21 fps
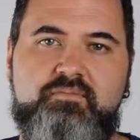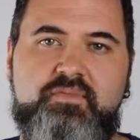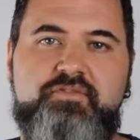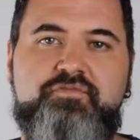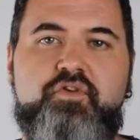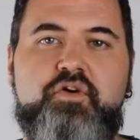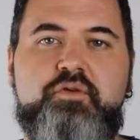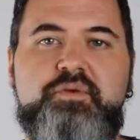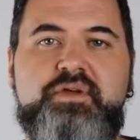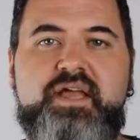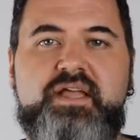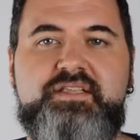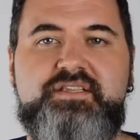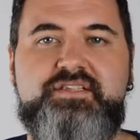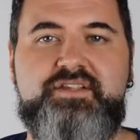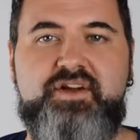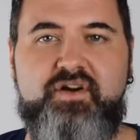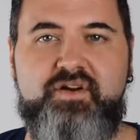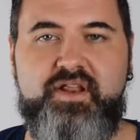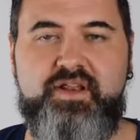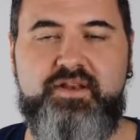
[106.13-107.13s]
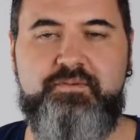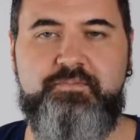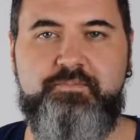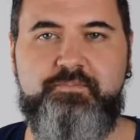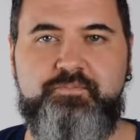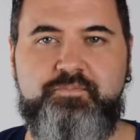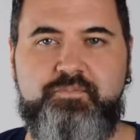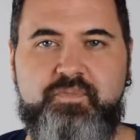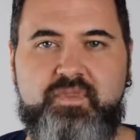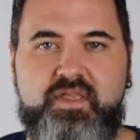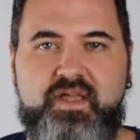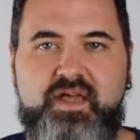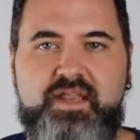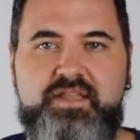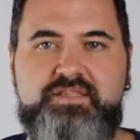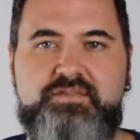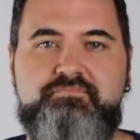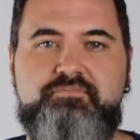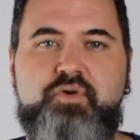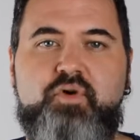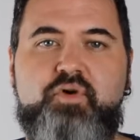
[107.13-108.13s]
Before we get started, it
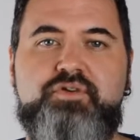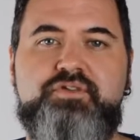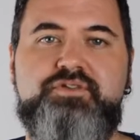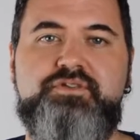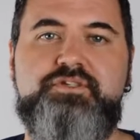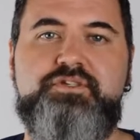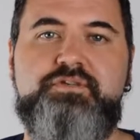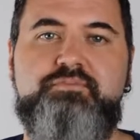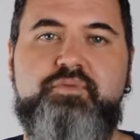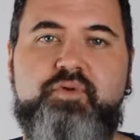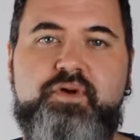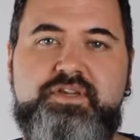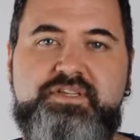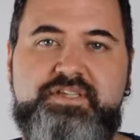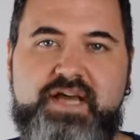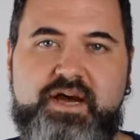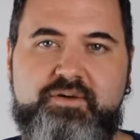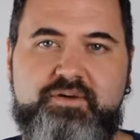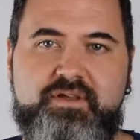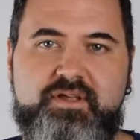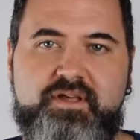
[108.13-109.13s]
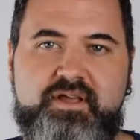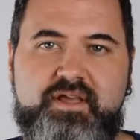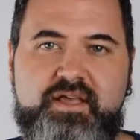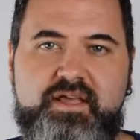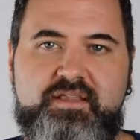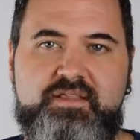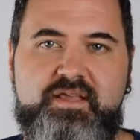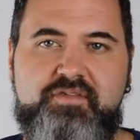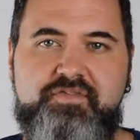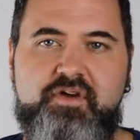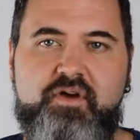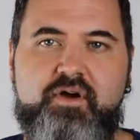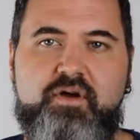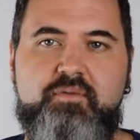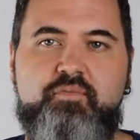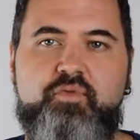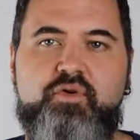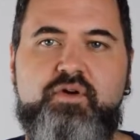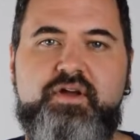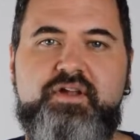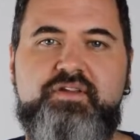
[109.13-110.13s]
is important to point out that there are
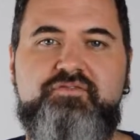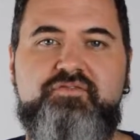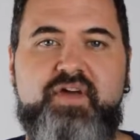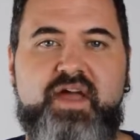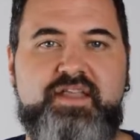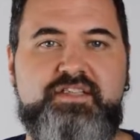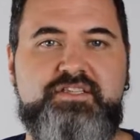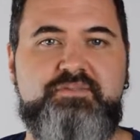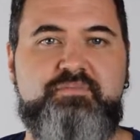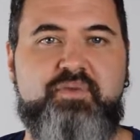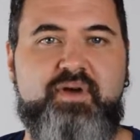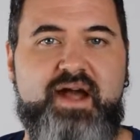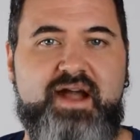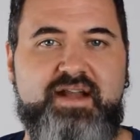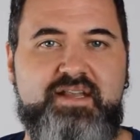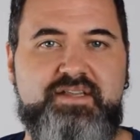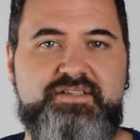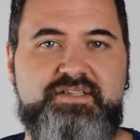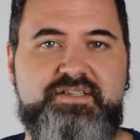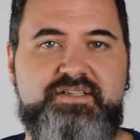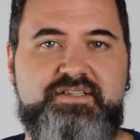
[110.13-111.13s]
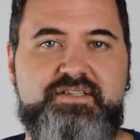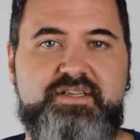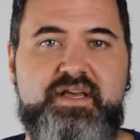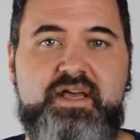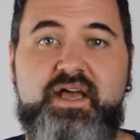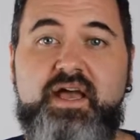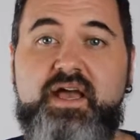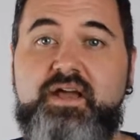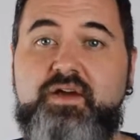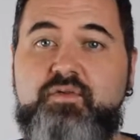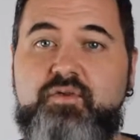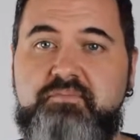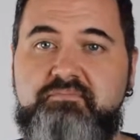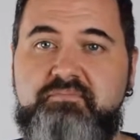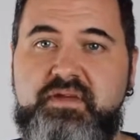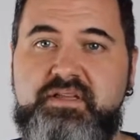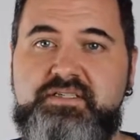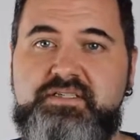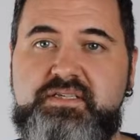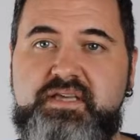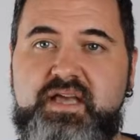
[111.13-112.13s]
more advanced practices,
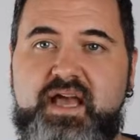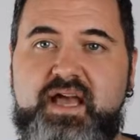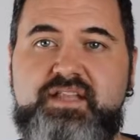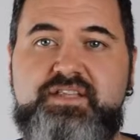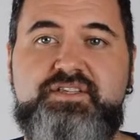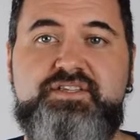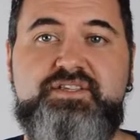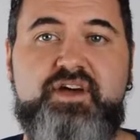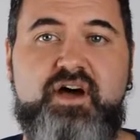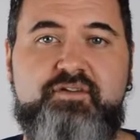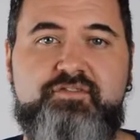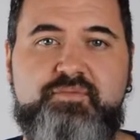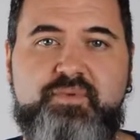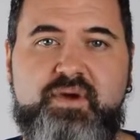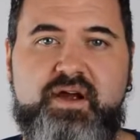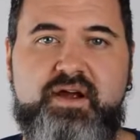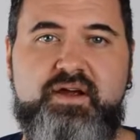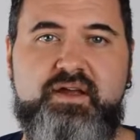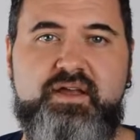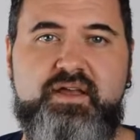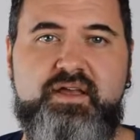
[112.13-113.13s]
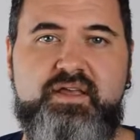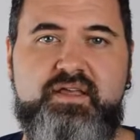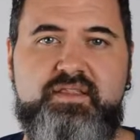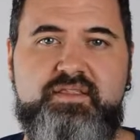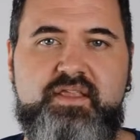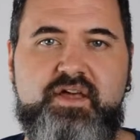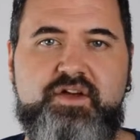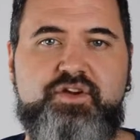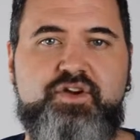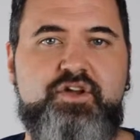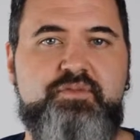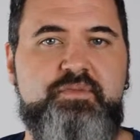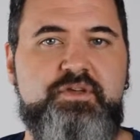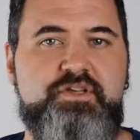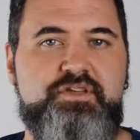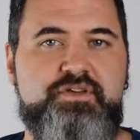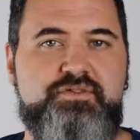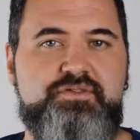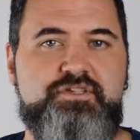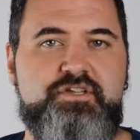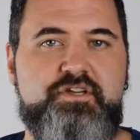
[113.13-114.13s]
equipment, and software that could be
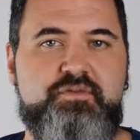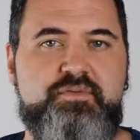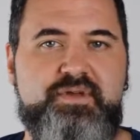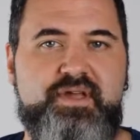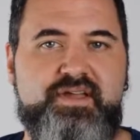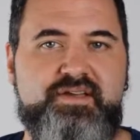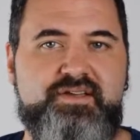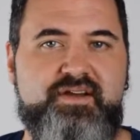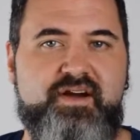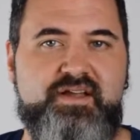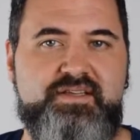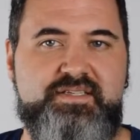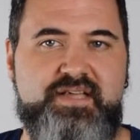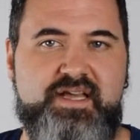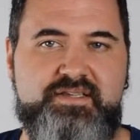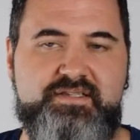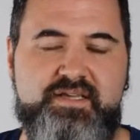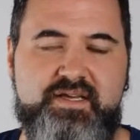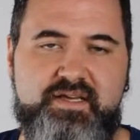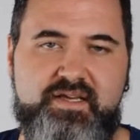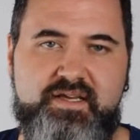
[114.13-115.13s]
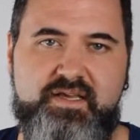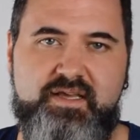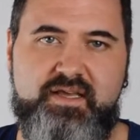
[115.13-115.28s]
used to create content.